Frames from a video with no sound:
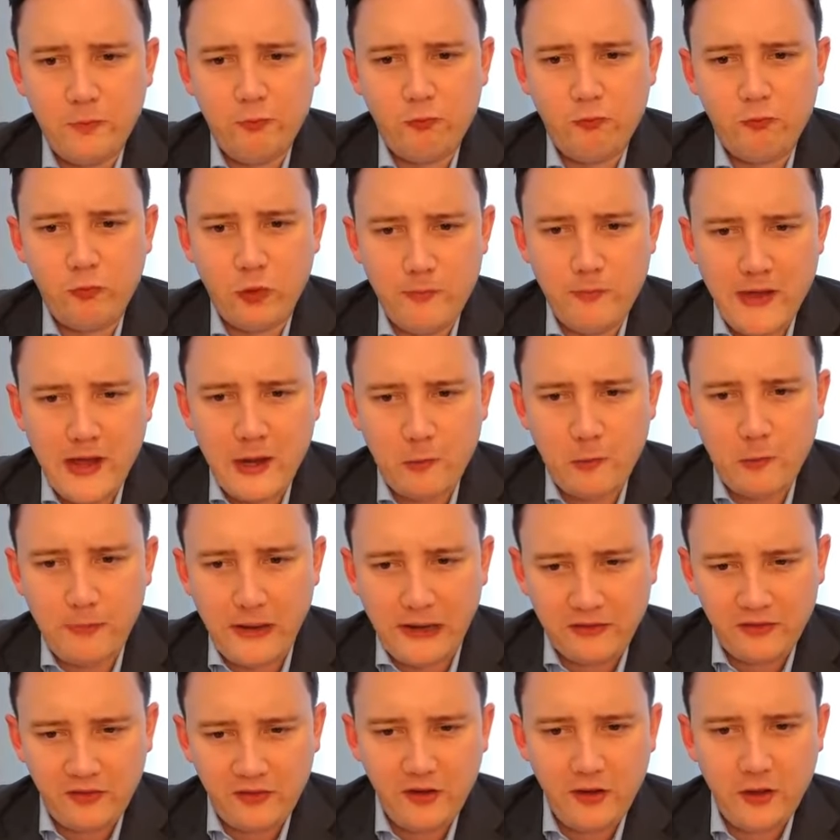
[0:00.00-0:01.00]
Ramel,
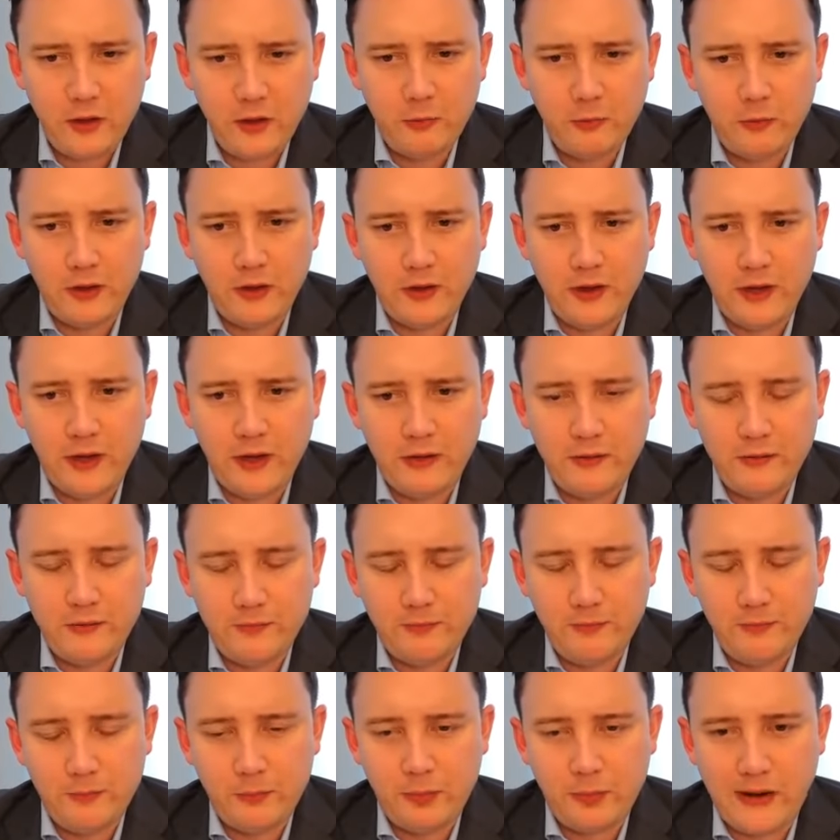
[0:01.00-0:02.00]
back to you, and,
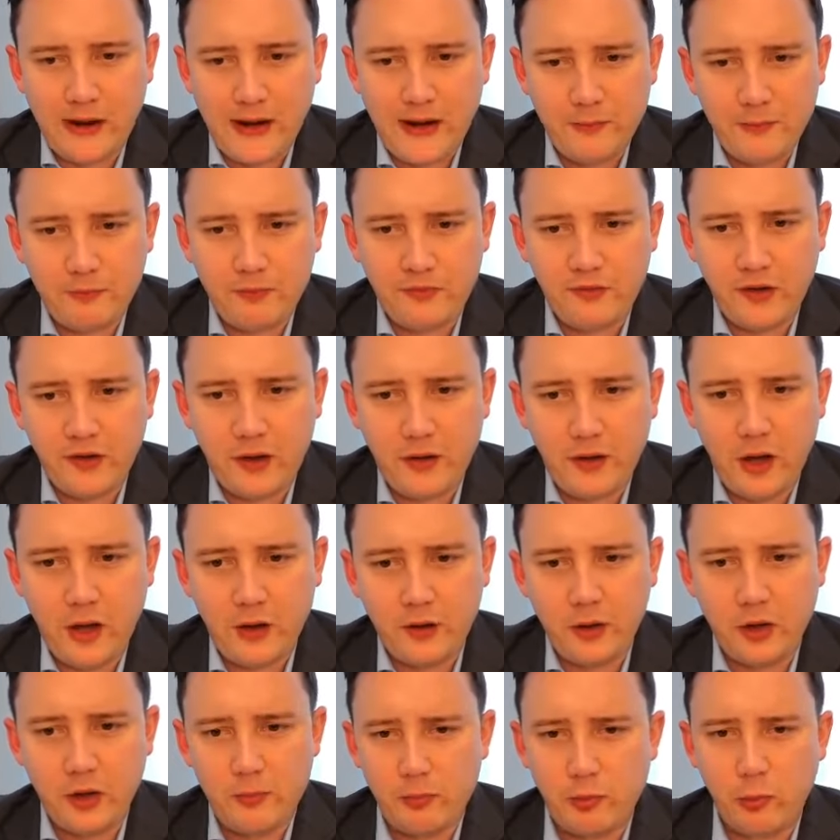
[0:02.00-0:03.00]
and perhaps uh, I'm
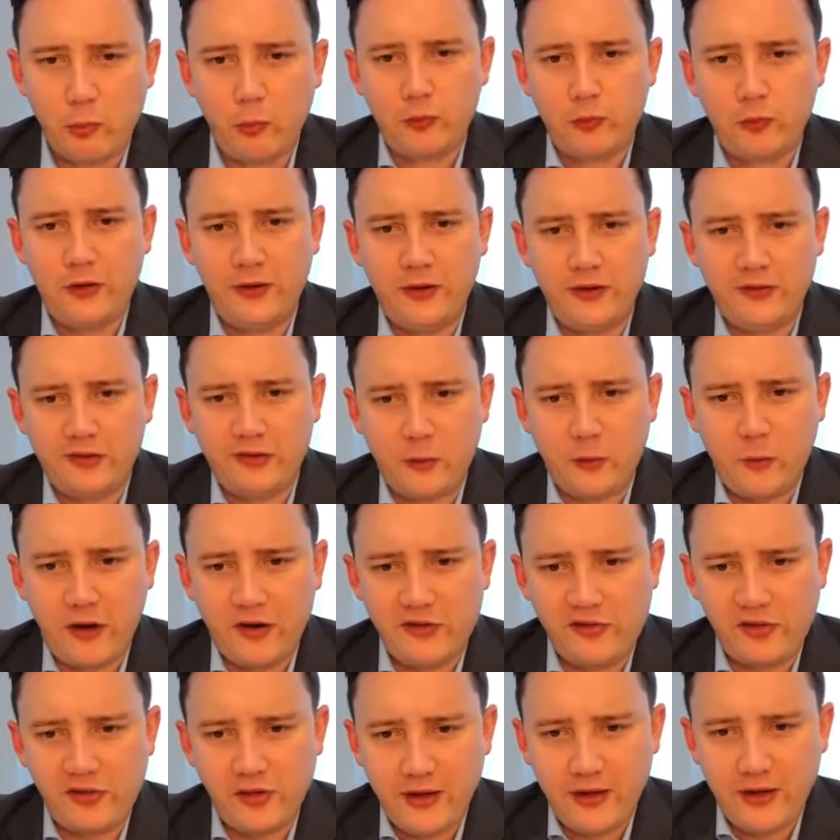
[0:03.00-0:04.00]
going to broaden this
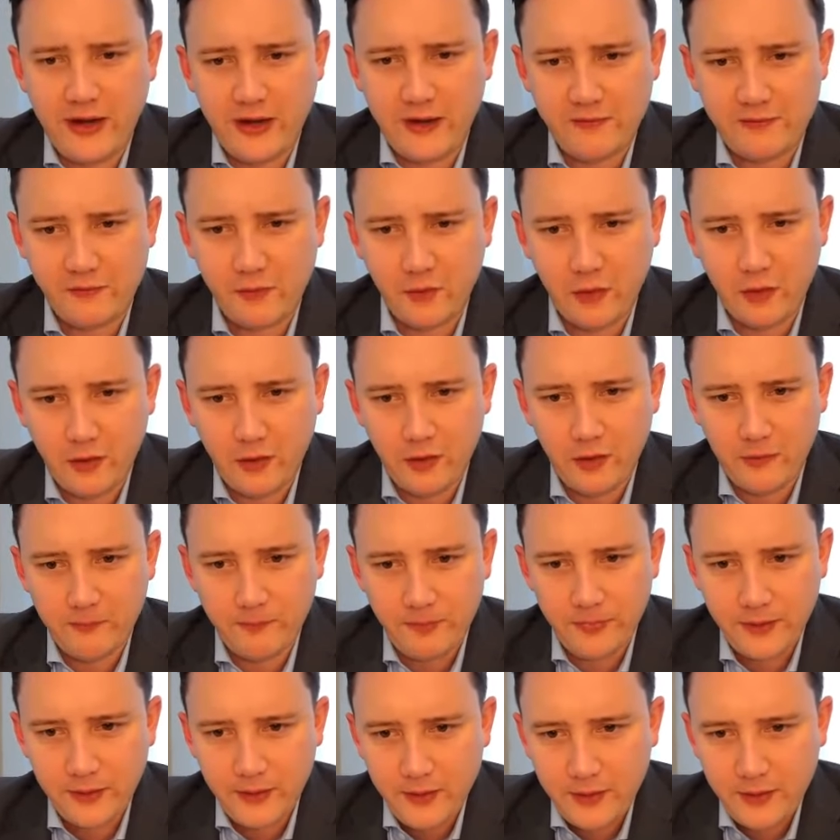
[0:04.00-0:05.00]
question here from,